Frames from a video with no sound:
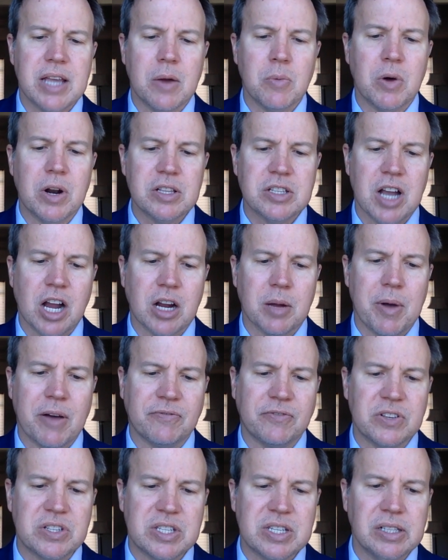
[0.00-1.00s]
I want to talk
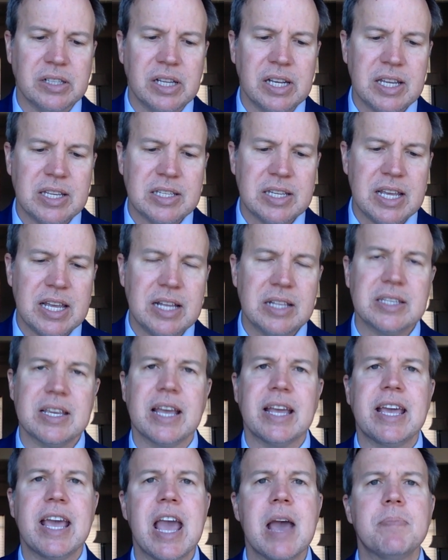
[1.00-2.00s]
about facilities needs
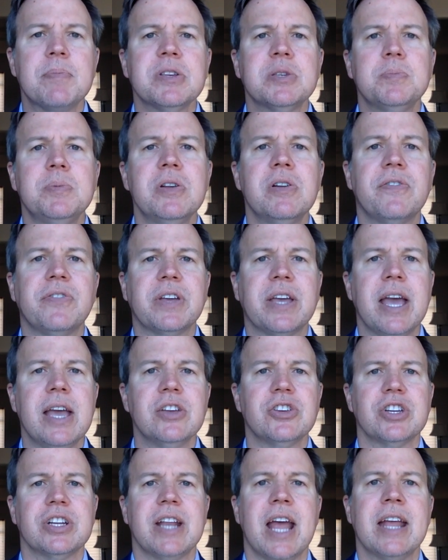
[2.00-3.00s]
and campus
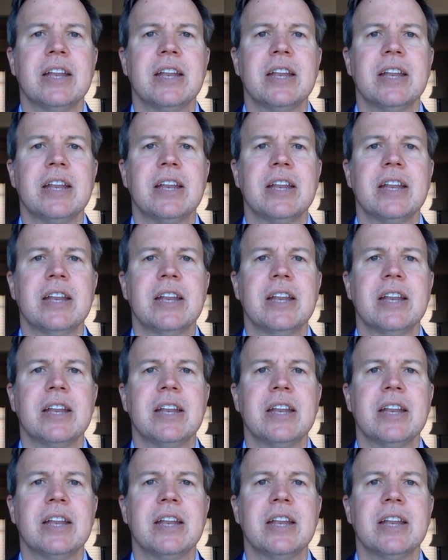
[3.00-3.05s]
beautification.